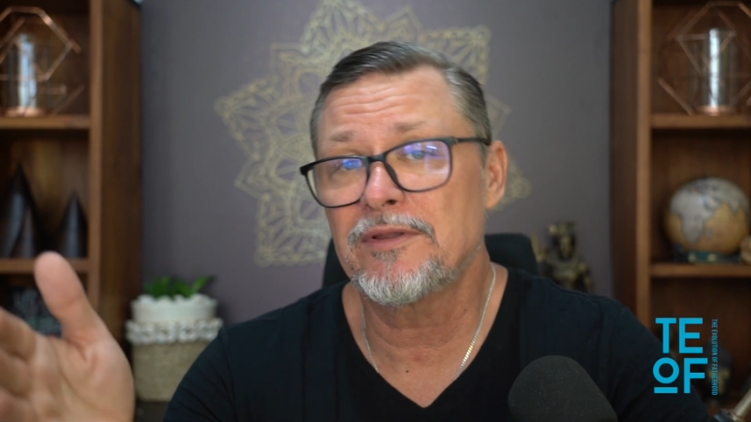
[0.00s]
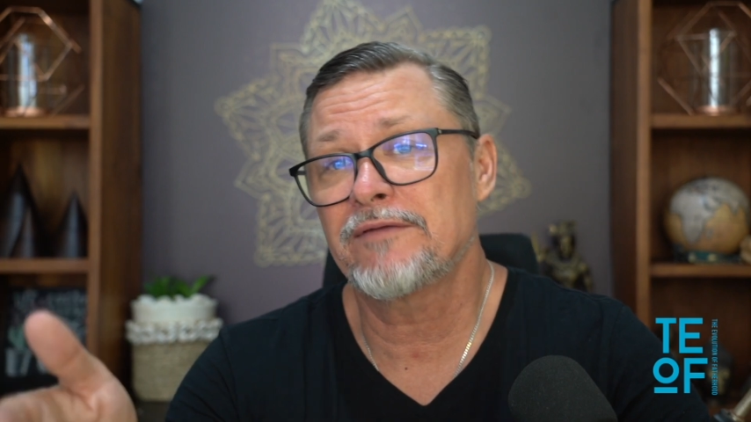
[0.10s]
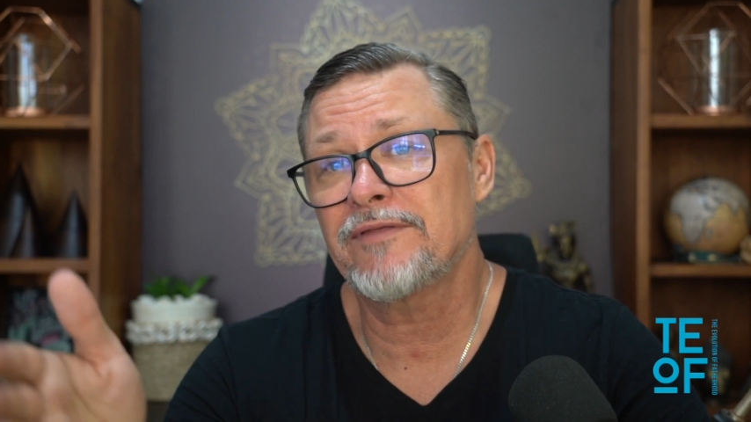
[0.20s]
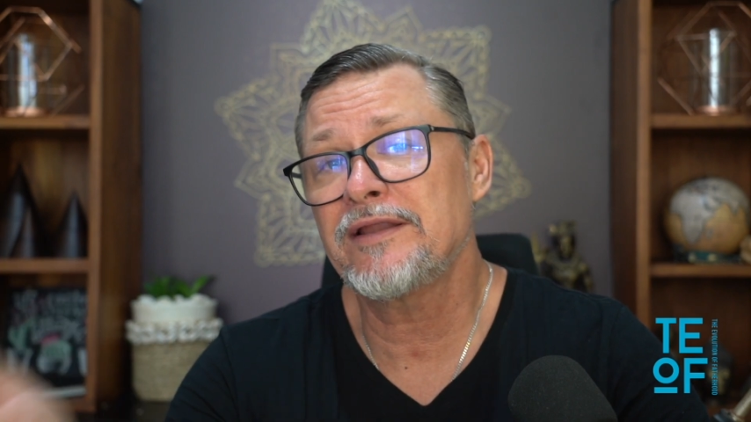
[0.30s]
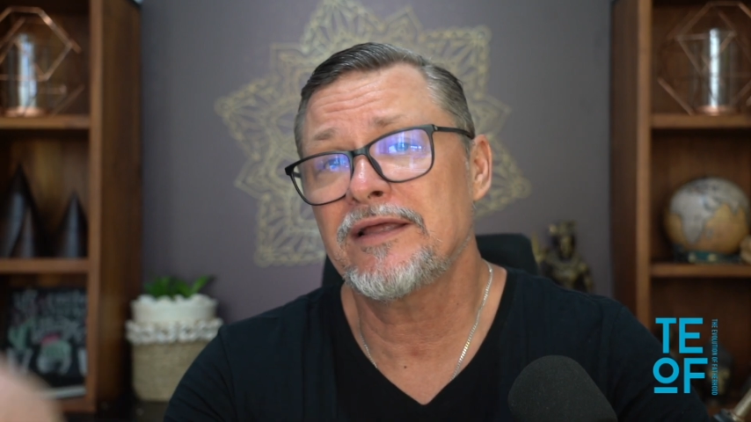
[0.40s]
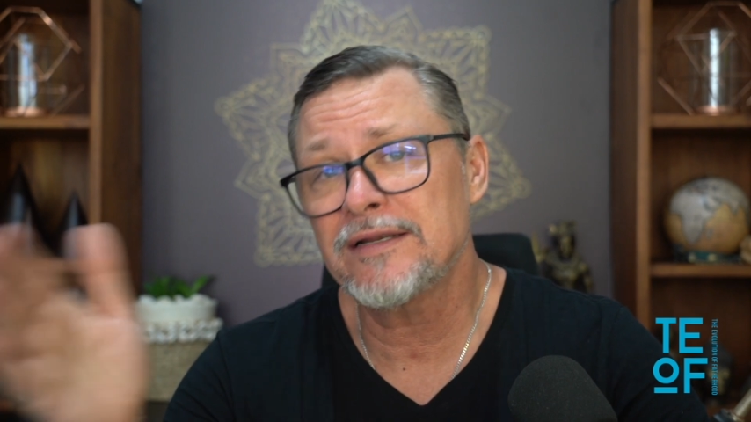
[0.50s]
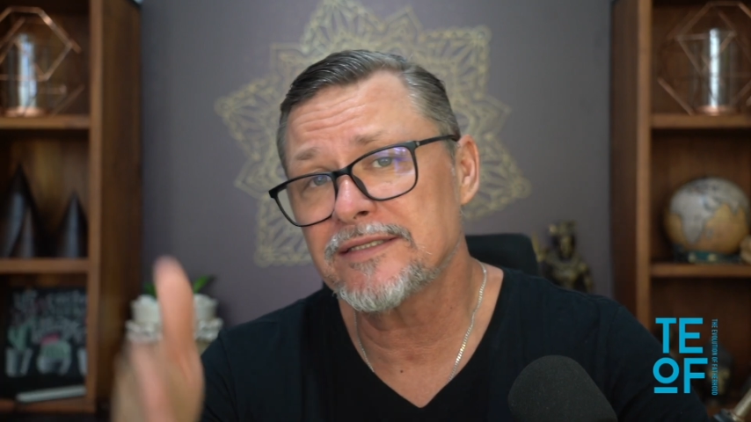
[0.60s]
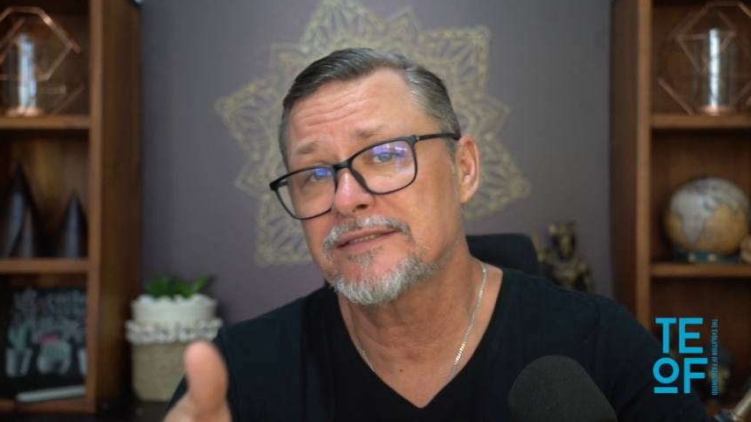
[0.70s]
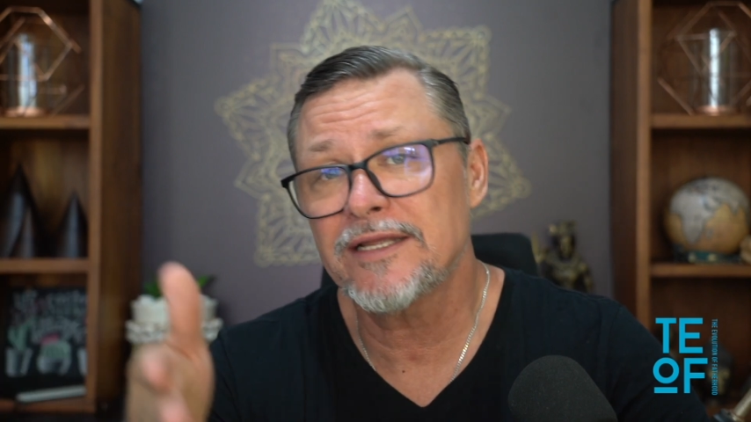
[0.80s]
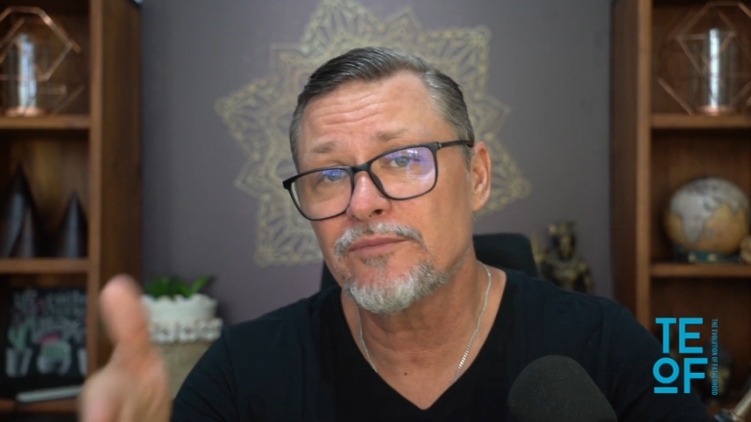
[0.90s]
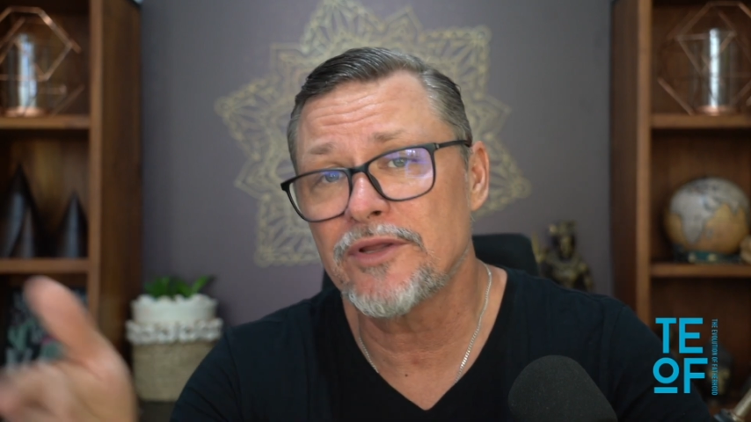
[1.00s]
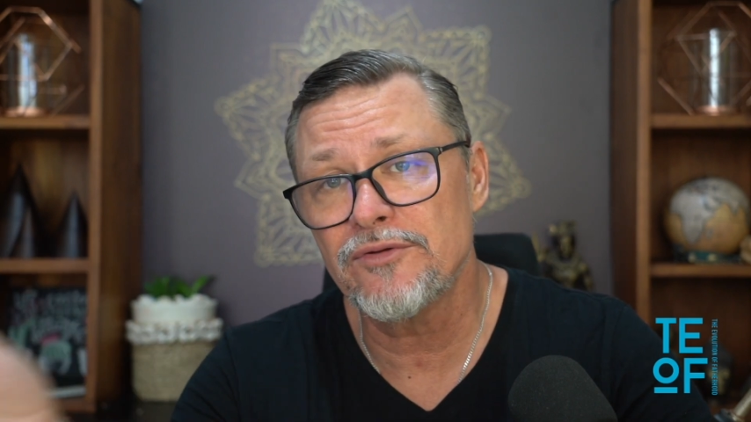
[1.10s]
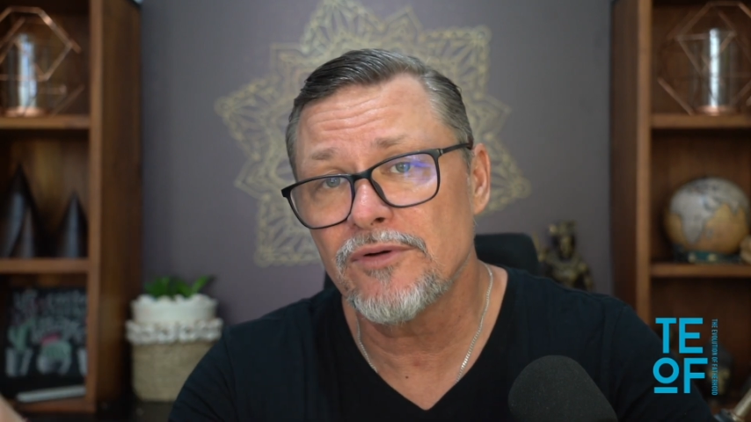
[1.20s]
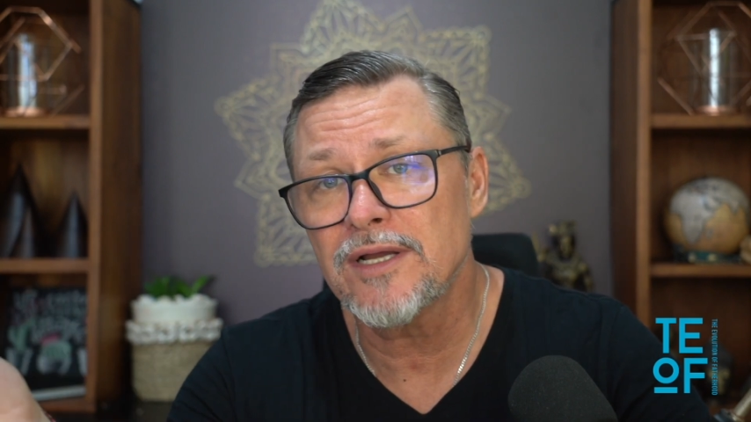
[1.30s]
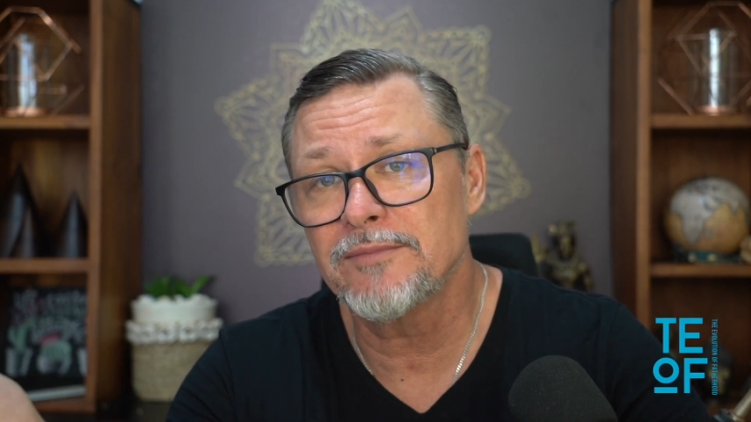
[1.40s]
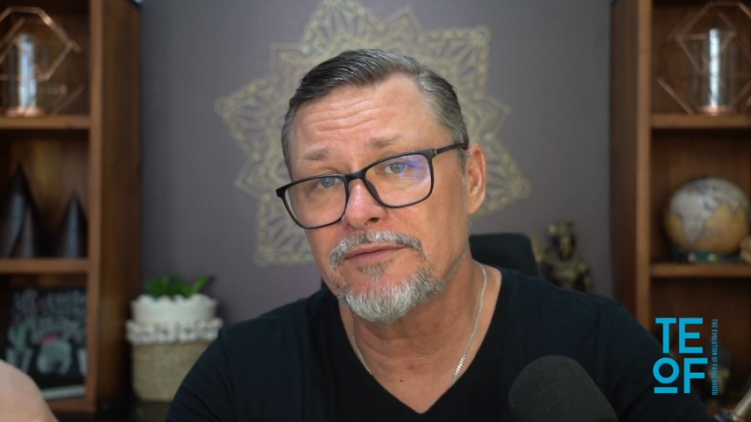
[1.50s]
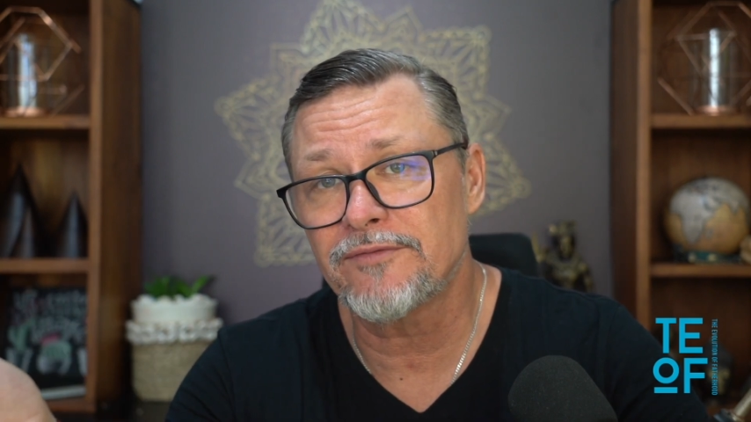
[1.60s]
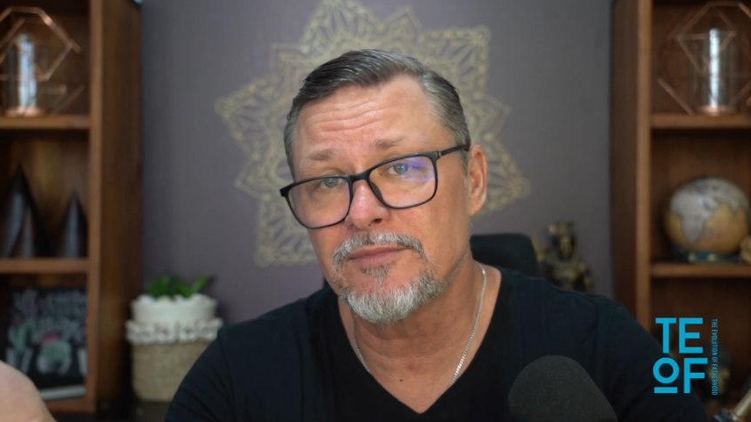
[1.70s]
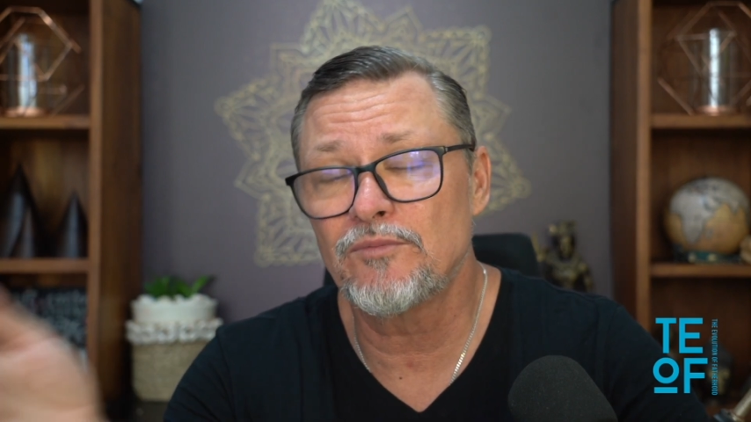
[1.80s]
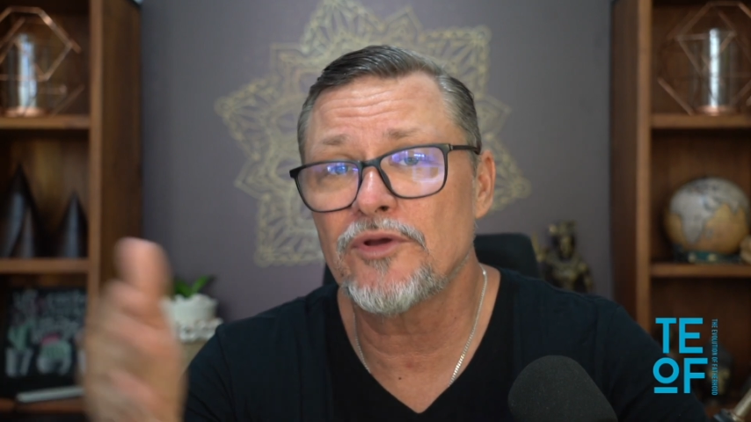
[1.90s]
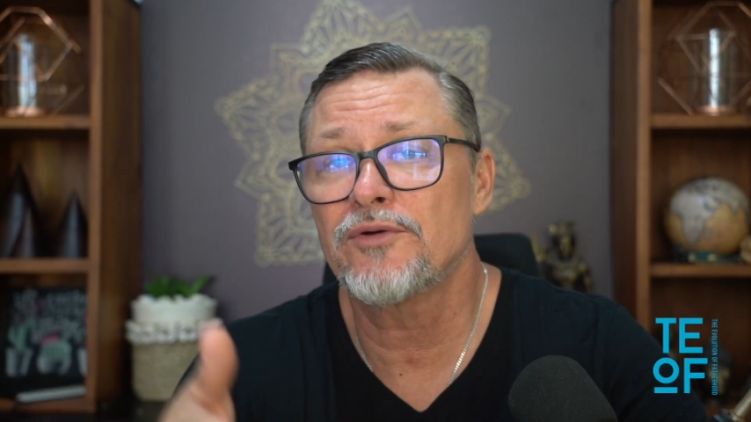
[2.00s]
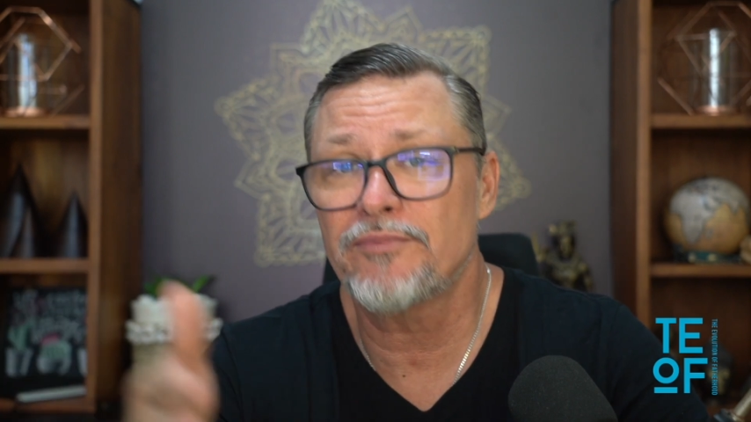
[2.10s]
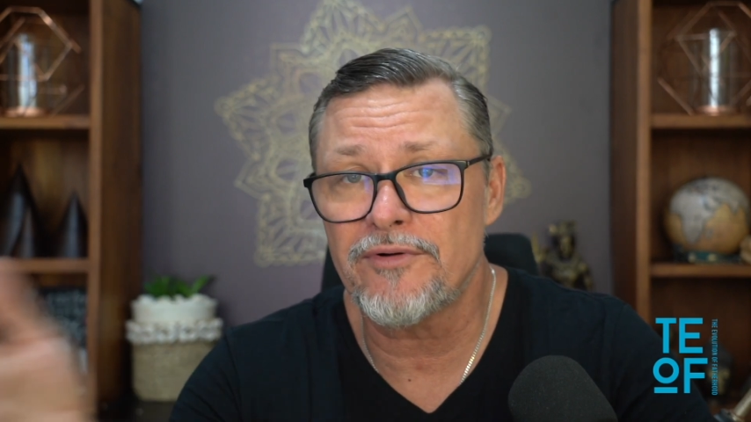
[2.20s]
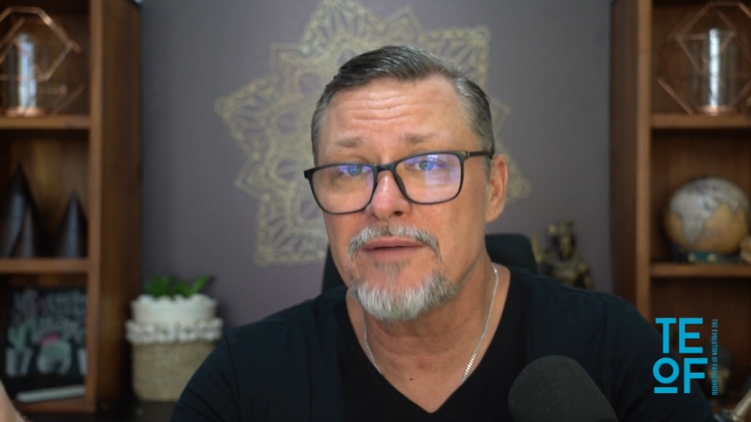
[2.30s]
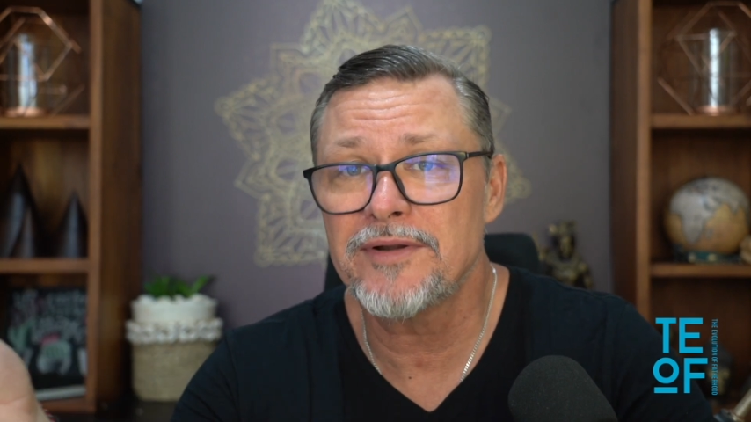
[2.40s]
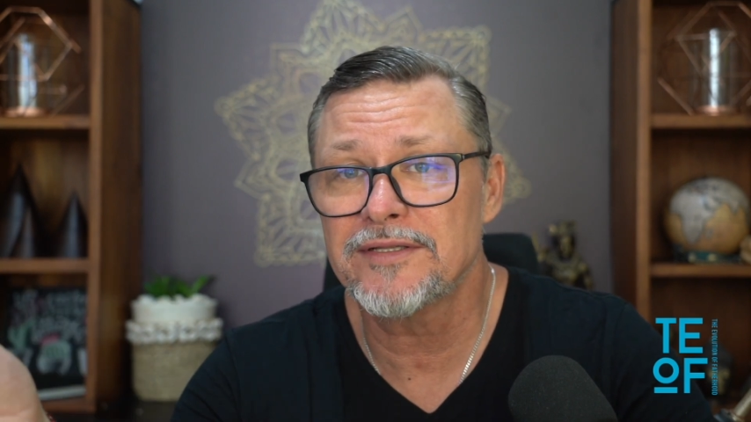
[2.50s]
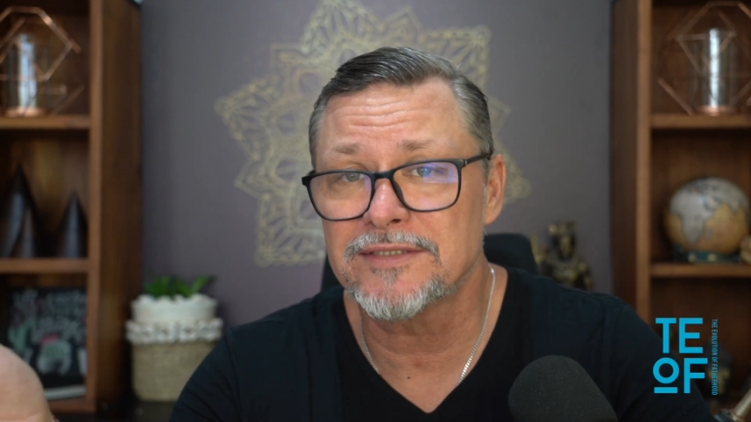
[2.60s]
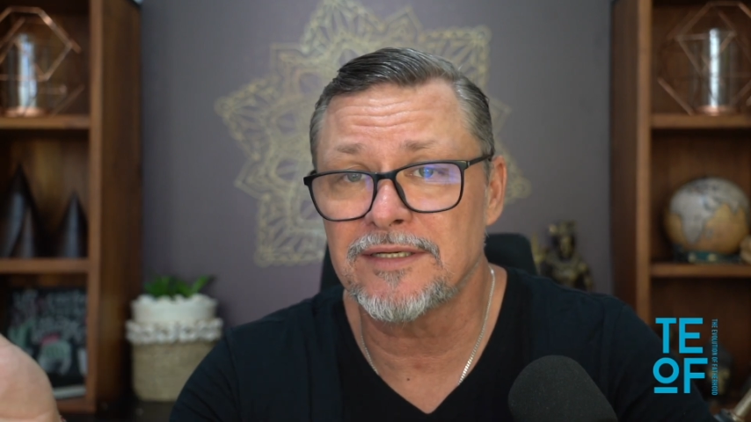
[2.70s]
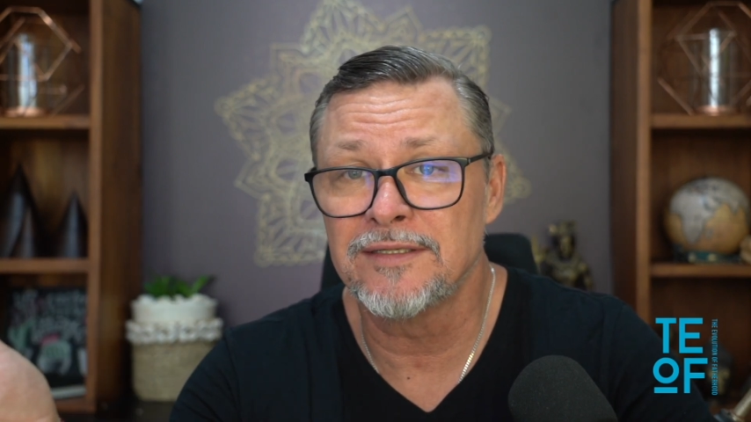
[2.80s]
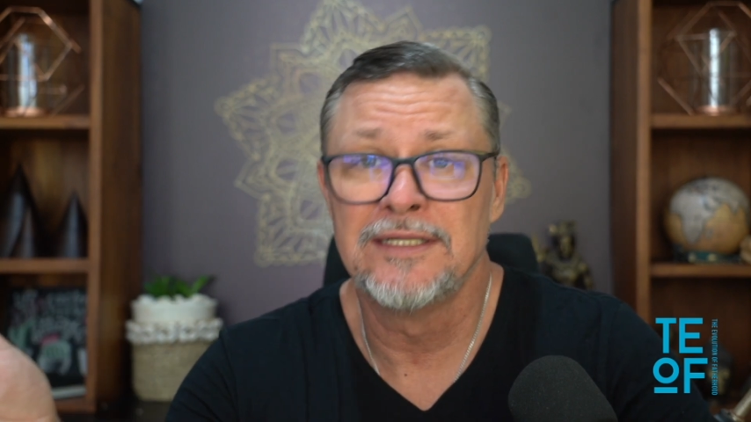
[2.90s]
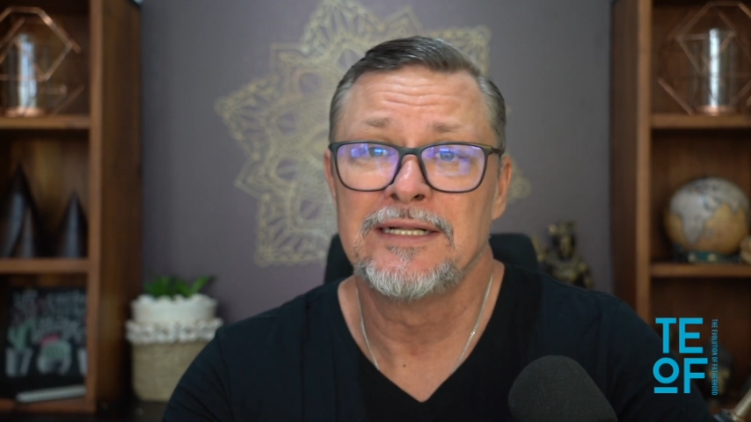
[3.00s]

but if they understand where you're coming from and what your parameters are,